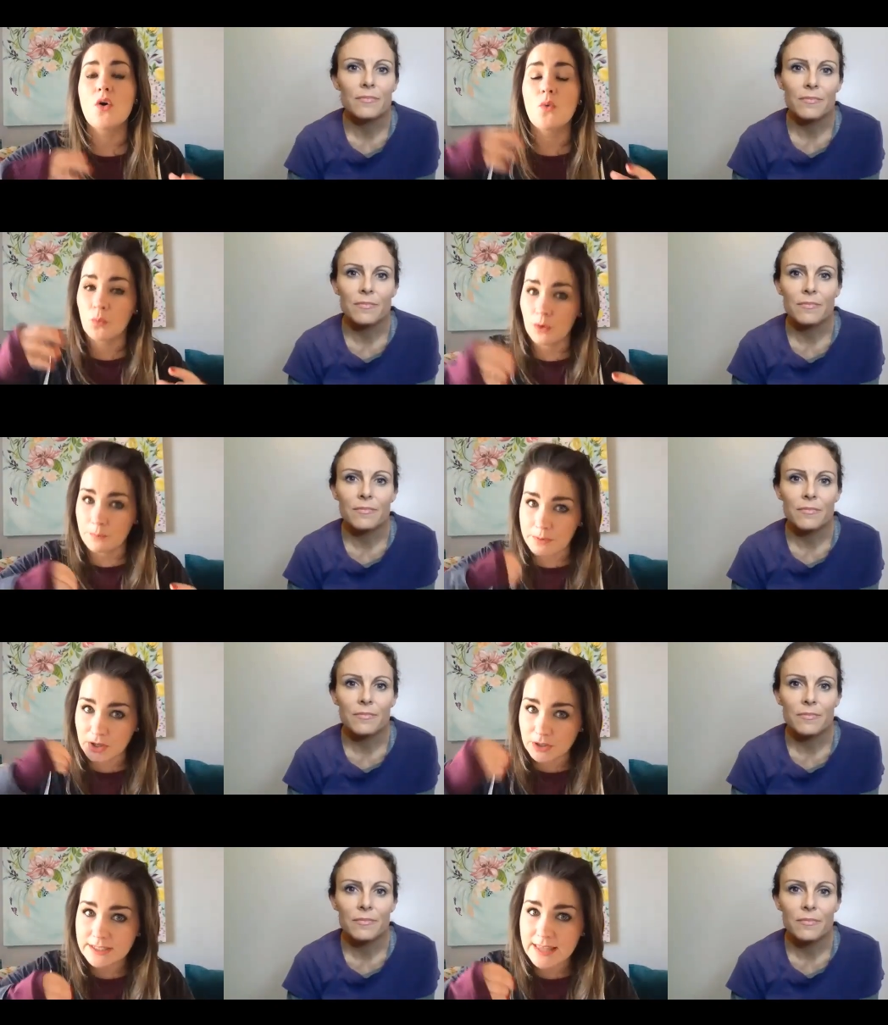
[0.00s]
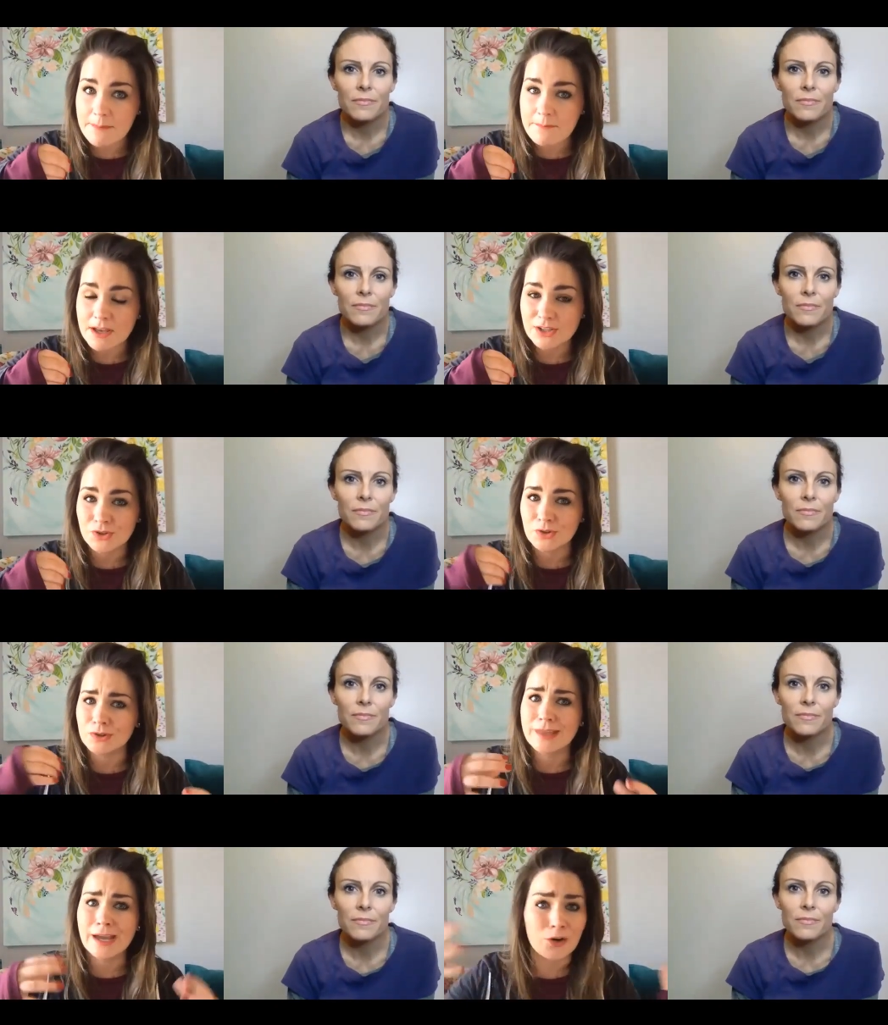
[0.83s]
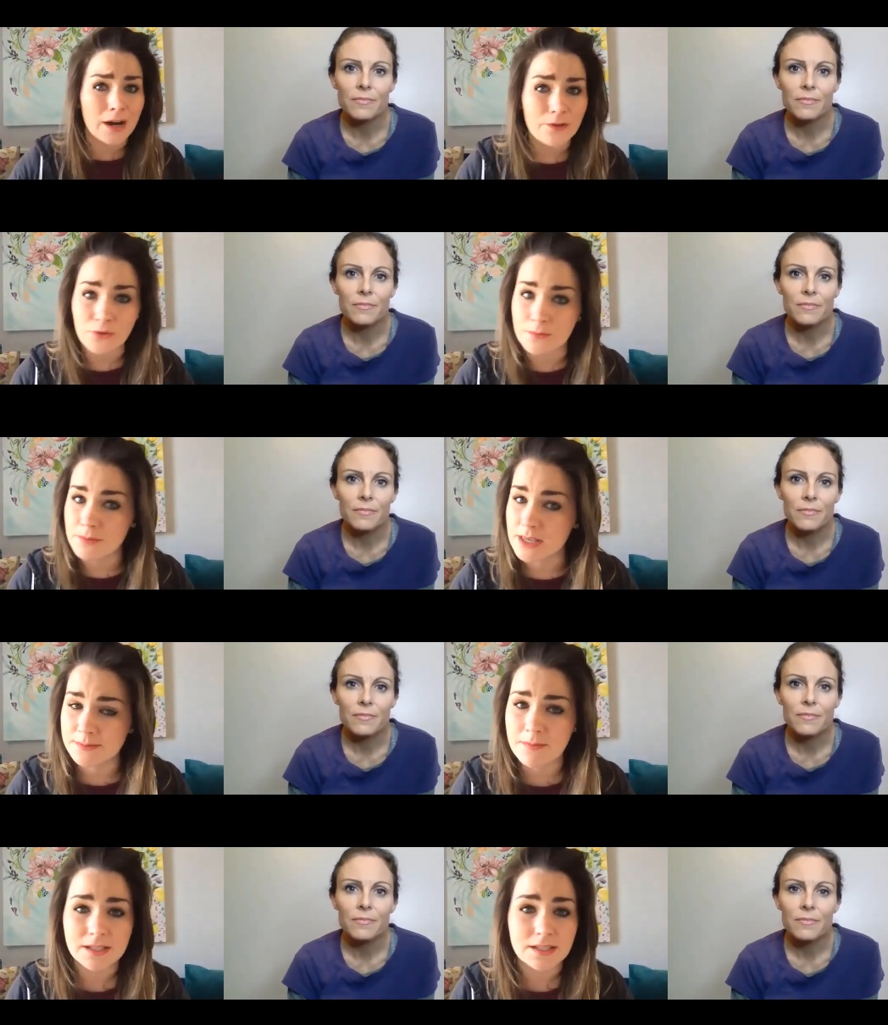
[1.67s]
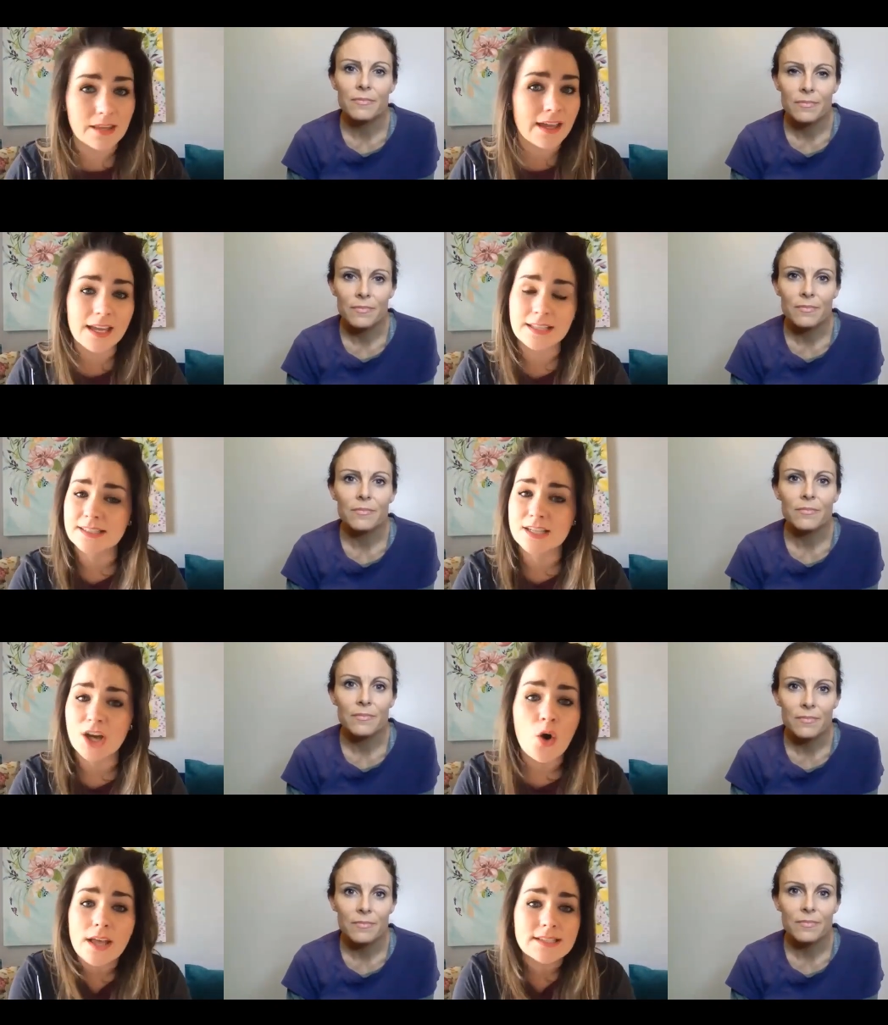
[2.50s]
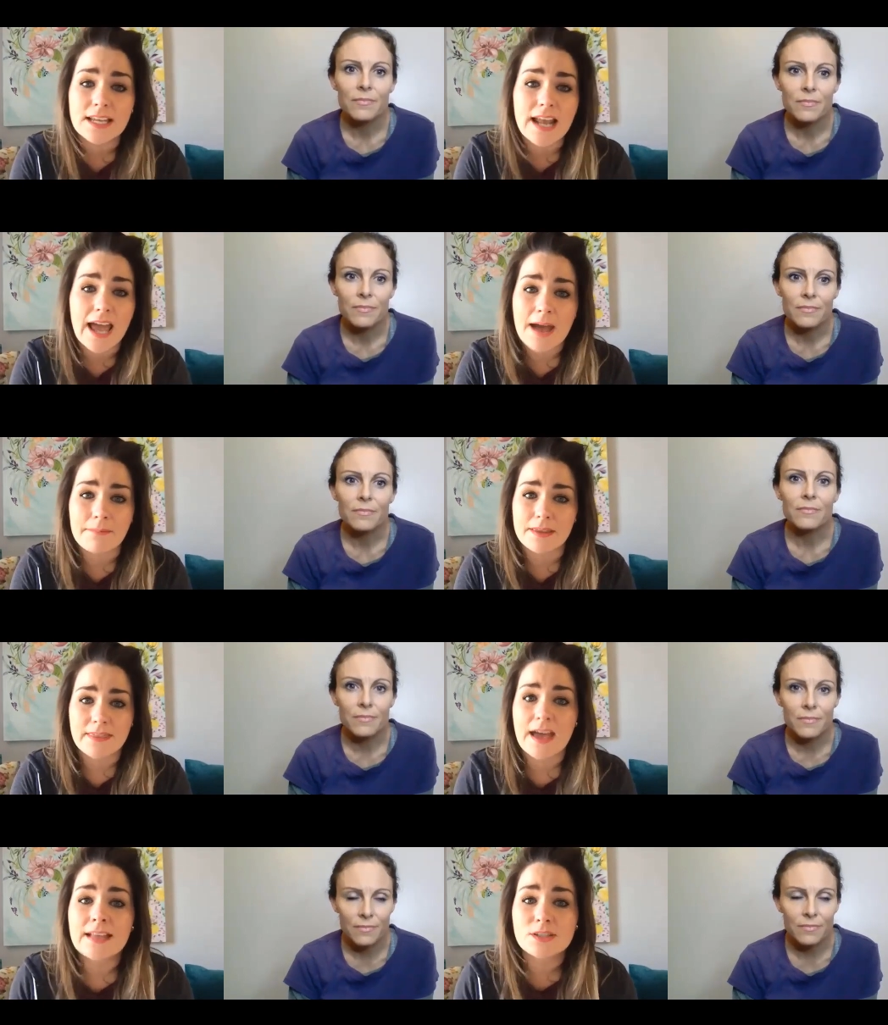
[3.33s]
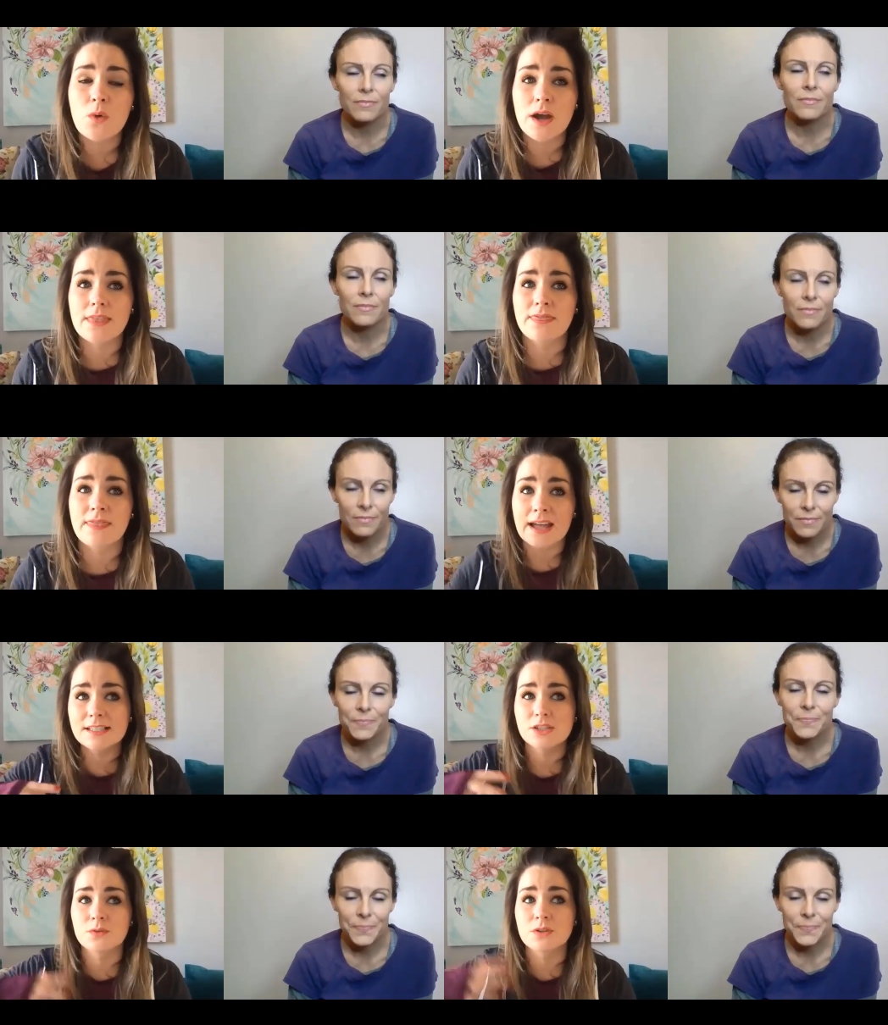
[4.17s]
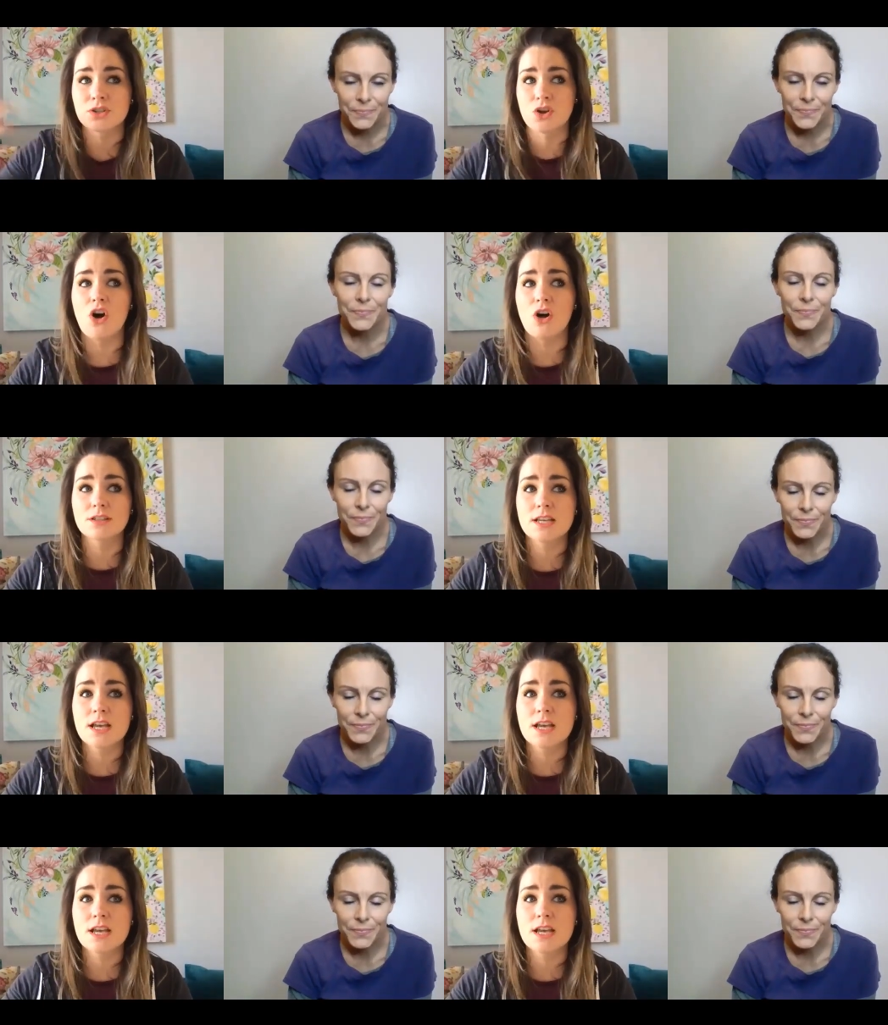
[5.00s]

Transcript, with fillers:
Speaker 1: We're building that muscle, that gratefulness. It's go. It's going to happen. That's what. That's the result